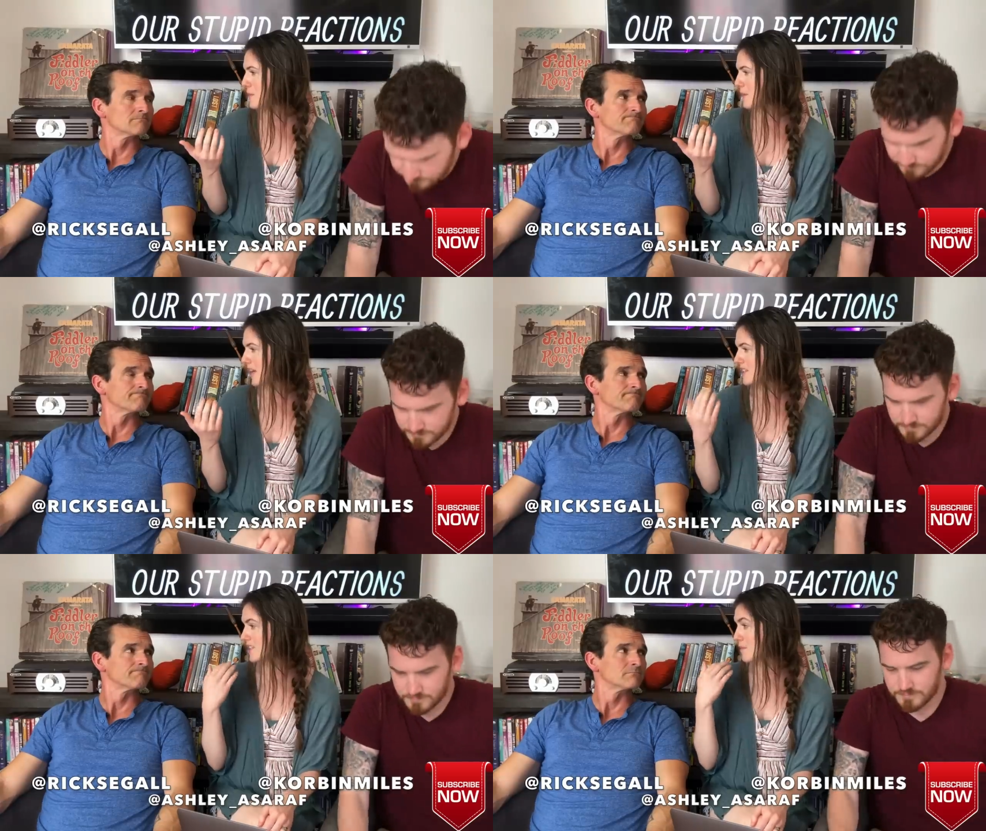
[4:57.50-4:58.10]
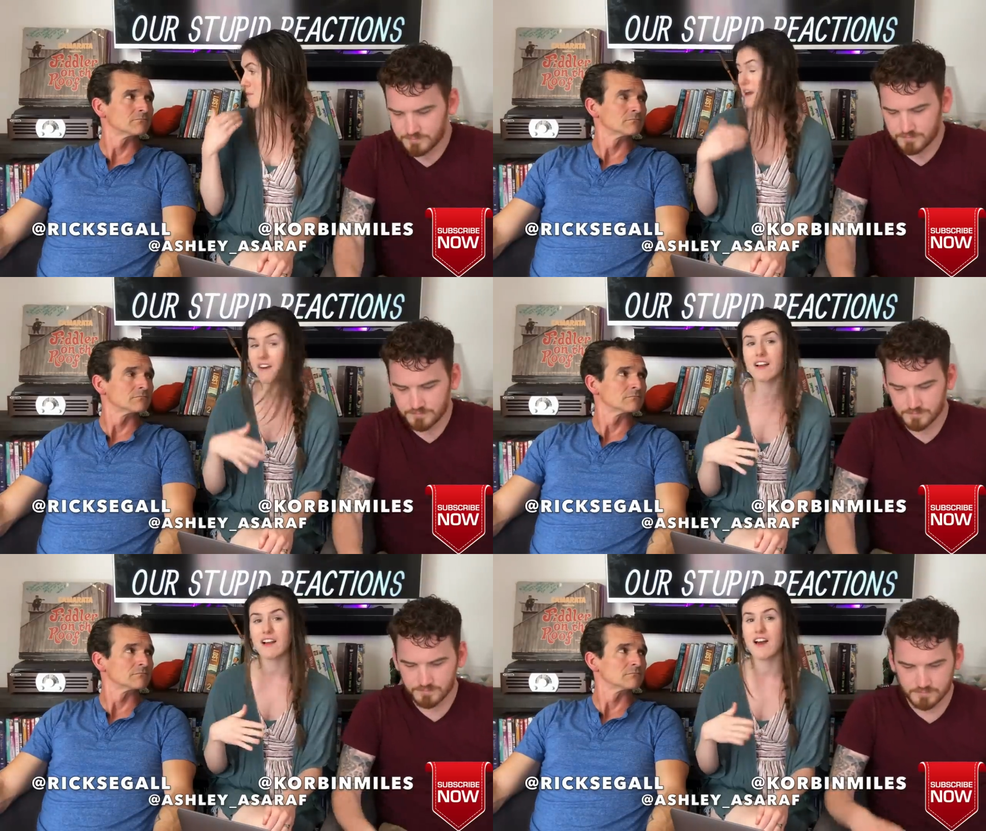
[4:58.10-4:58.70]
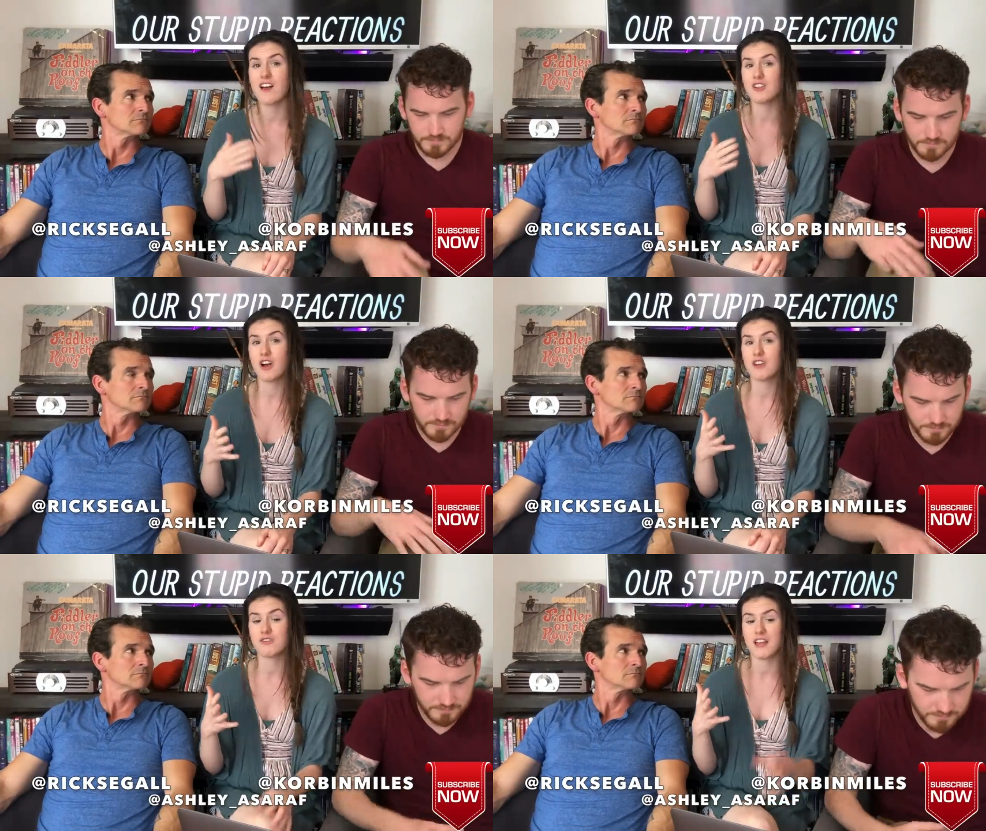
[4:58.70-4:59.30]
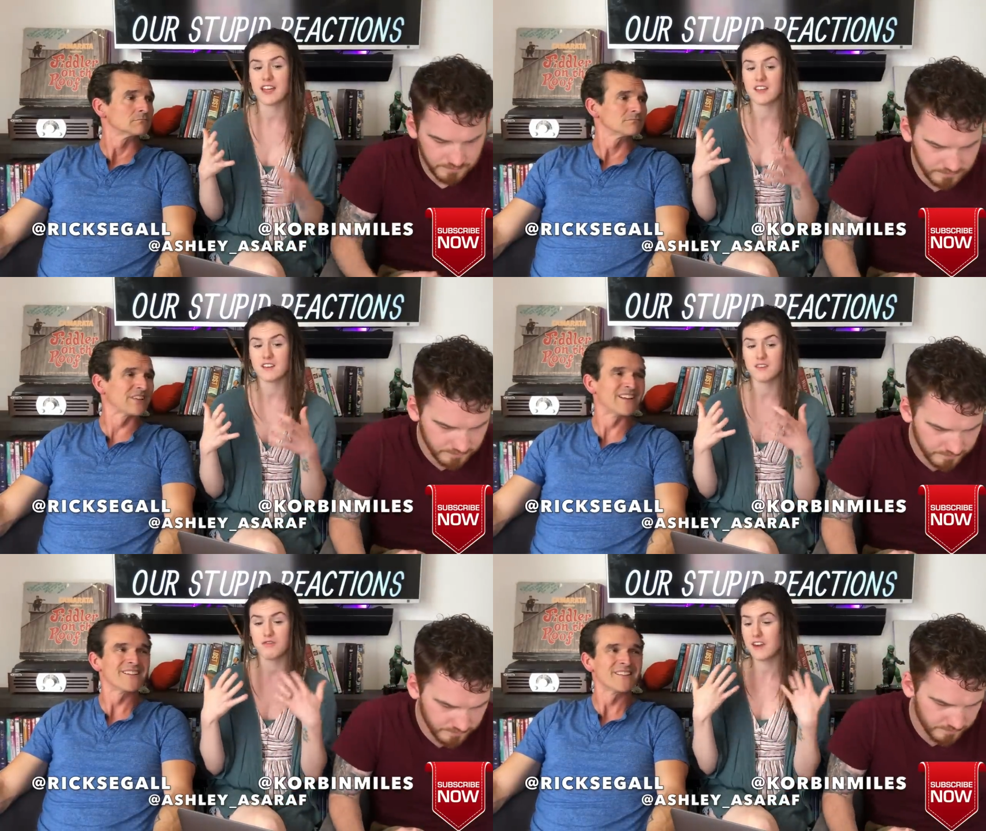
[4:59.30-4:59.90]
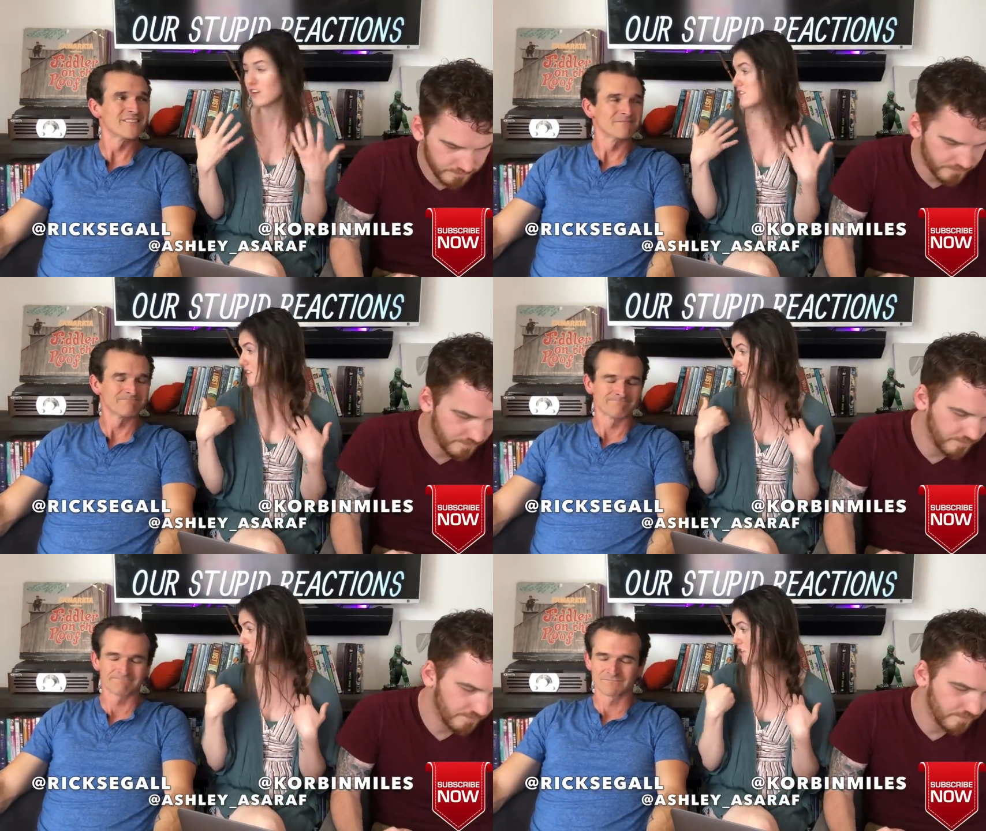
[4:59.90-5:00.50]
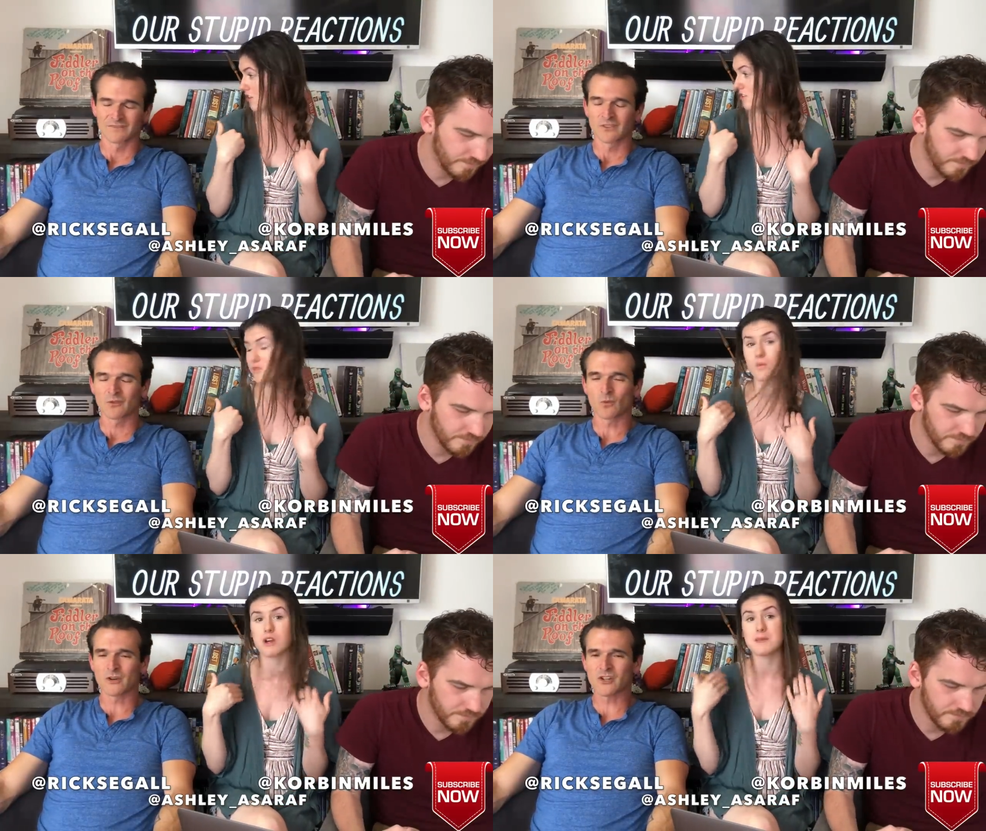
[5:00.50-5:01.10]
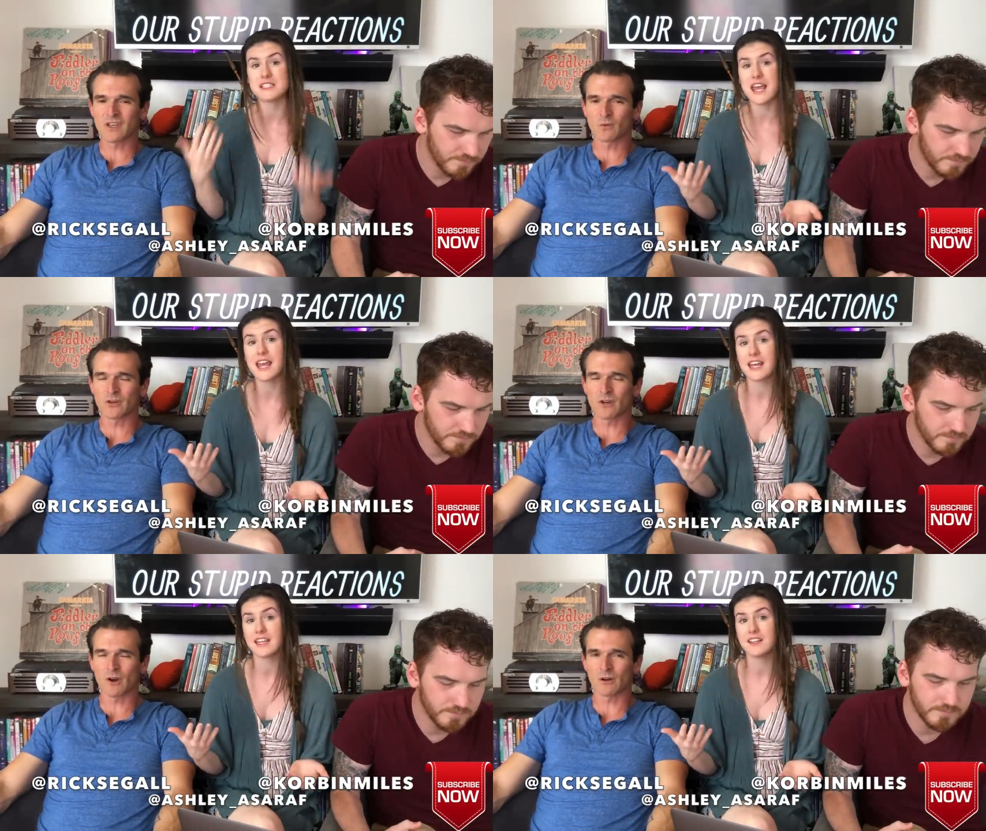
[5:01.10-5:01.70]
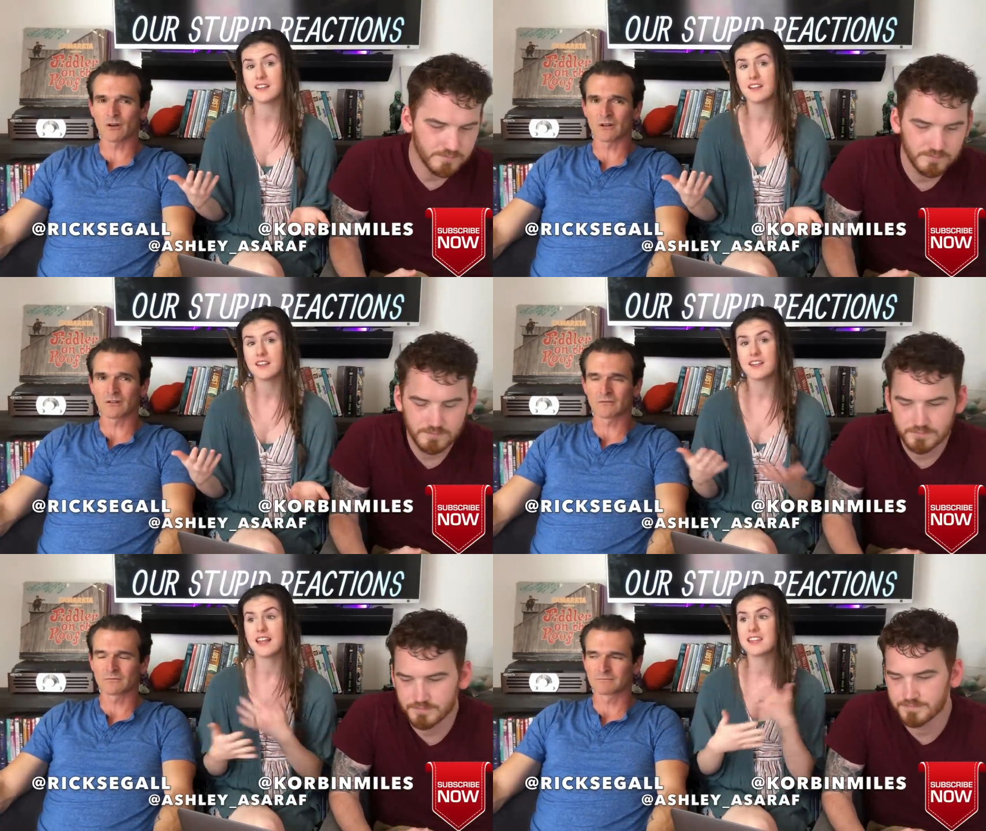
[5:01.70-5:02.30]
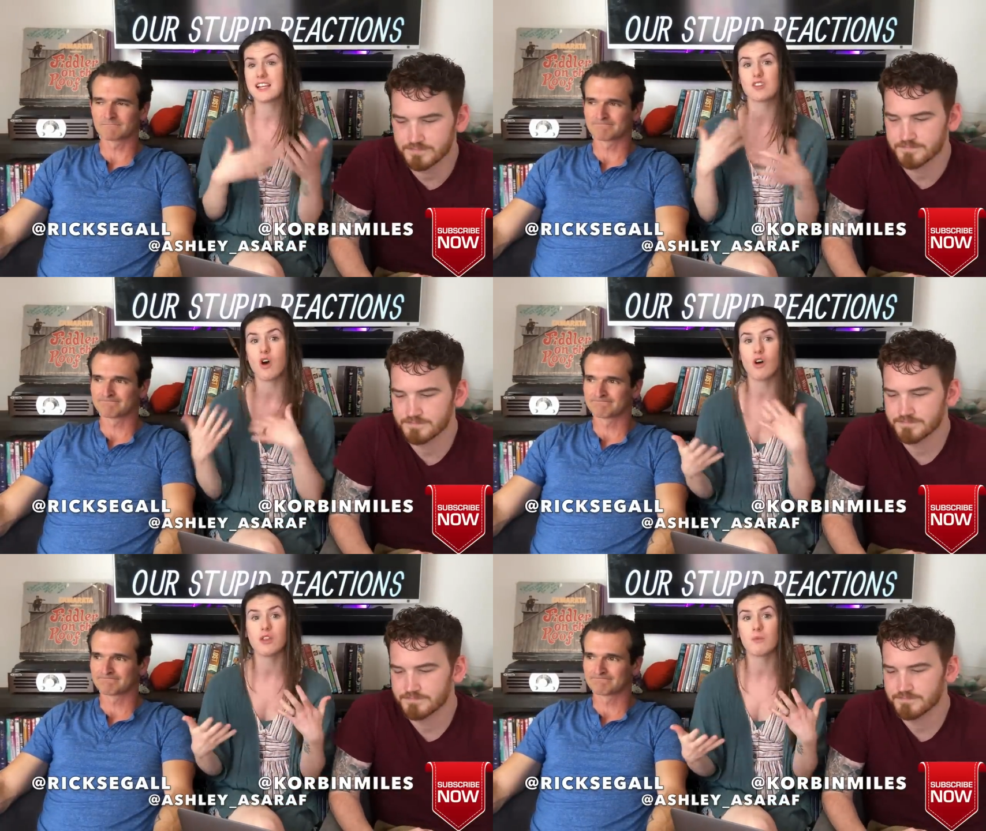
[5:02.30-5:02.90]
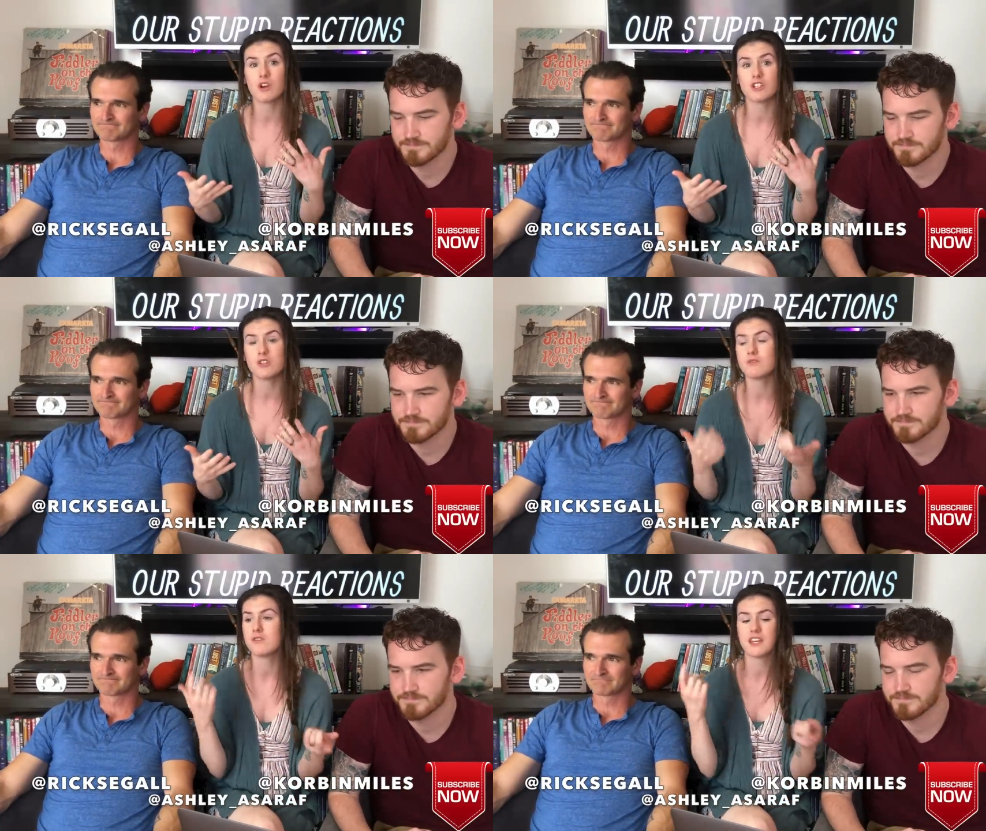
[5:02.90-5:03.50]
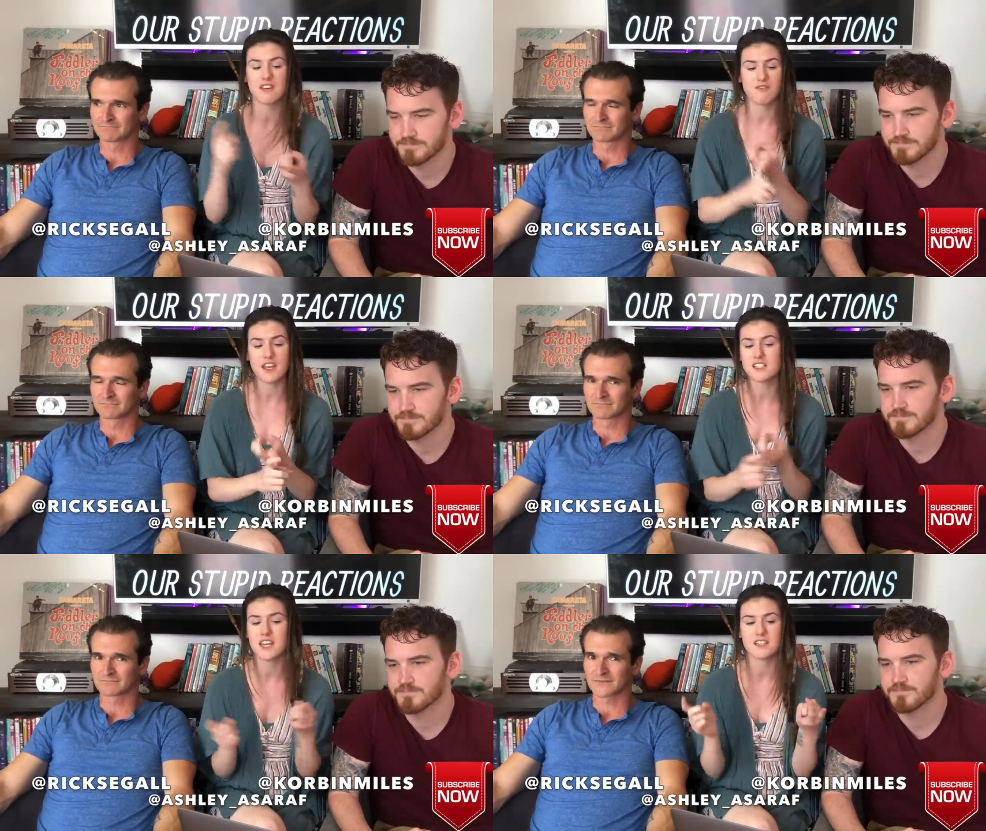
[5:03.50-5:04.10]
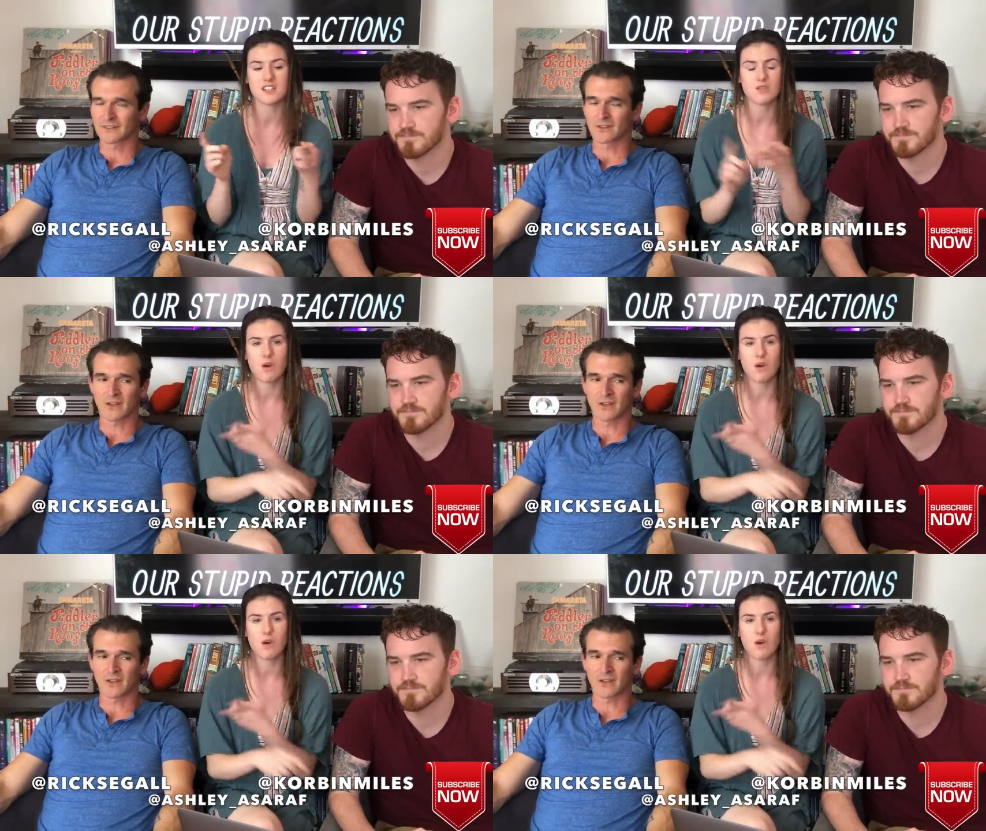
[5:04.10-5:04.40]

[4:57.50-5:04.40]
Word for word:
Speaker 1: because in America, a lot of like fair-skinned girls want to be tan. darker. Mm-hmm. Like that's all they want to do, and so they get fake tans. They